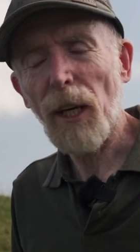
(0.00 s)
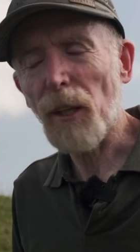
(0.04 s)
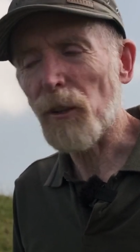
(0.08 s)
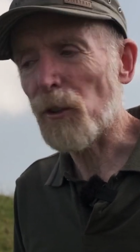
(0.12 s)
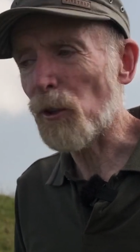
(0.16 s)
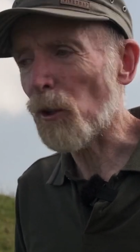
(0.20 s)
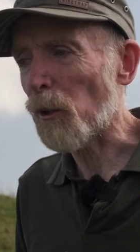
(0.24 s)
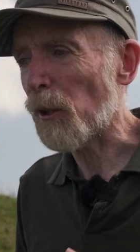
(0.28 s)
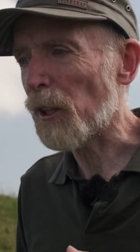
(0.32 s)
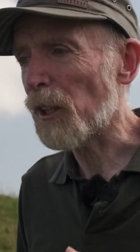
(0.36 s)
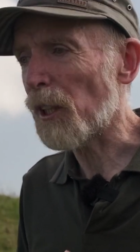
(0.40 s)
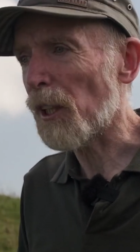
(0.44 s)

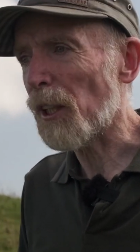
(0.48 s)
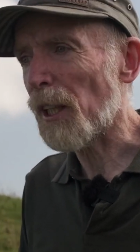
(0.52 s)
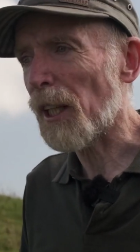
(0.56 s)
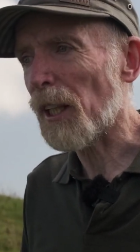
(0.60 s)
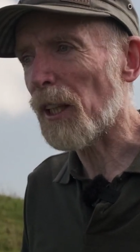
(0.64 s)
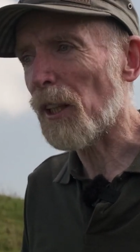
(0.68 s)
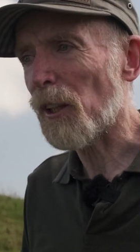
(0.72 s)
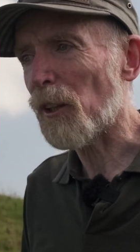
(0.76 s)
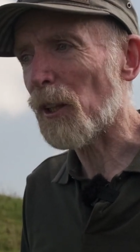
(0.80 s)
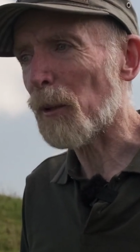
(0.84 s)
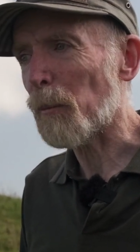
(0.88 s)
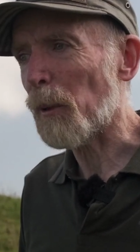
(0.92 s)
During the
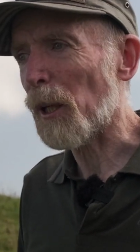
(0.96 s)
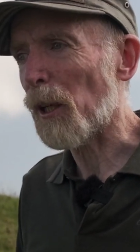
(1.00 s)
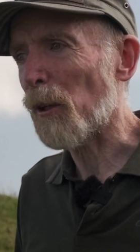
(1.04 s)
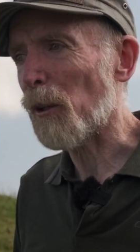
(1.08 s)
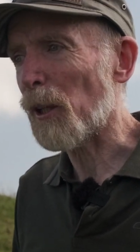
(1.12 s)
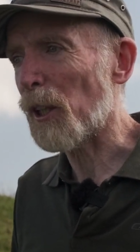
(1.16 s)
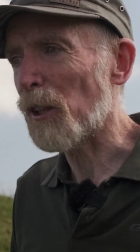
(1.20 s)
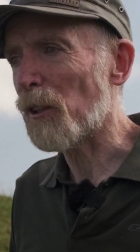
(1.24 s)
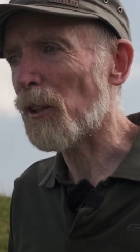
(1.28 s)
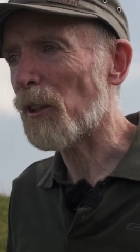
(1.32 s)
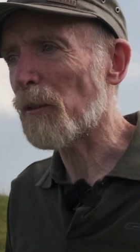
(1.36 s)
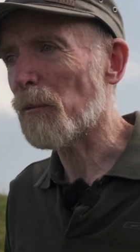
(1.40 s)
Neolithic
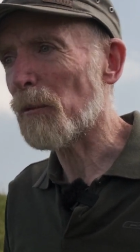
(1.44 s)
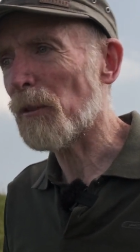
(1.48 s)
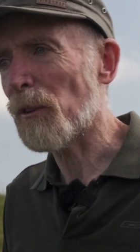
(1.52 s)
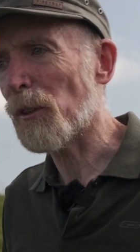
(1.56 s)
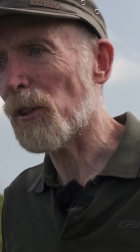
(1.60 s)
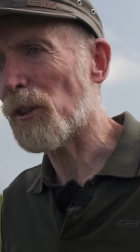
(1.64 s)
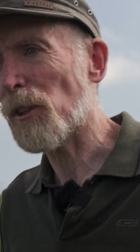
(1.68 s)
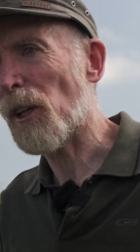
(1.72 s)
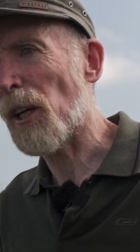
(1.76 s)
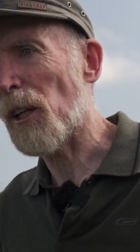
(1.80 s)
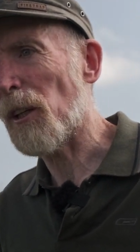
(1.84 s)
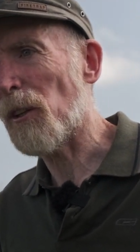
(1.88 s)
period,
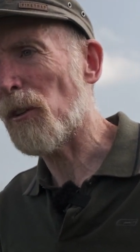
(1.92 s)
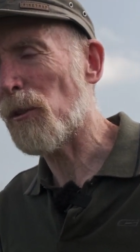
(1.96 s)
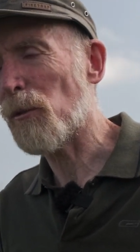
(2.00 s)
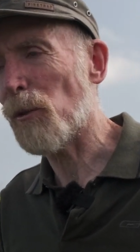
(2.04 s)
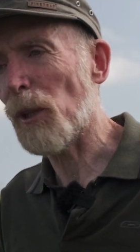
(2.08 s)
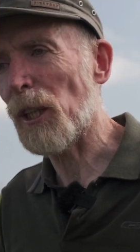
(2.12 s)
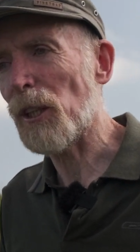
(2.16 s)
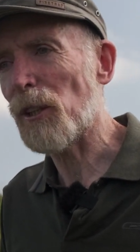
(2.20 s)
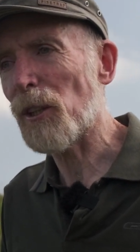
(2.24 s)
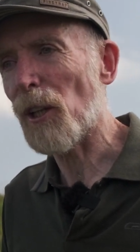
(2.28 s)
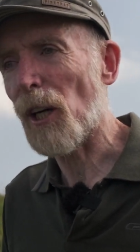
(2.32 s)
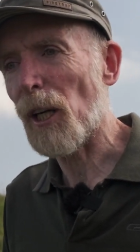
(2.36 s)
there's kind of
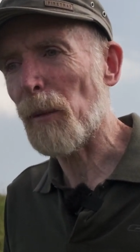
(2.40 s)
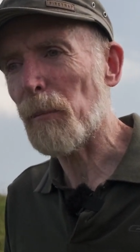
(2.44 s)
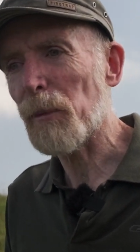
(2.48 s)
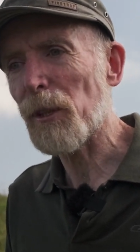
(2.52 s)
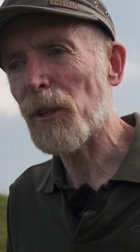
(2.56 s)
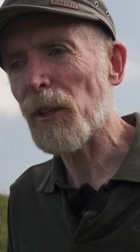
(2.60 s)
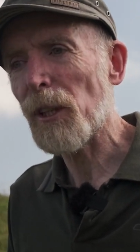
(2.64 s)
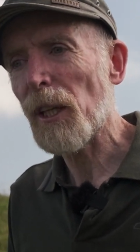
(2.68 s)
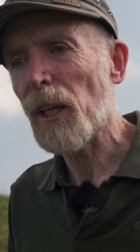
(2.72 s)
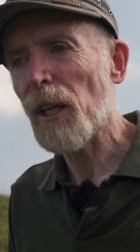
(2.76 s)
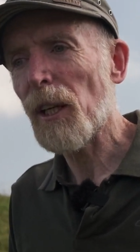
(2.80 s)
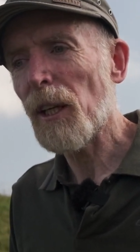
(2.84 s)
three
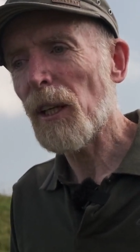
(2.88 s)
types.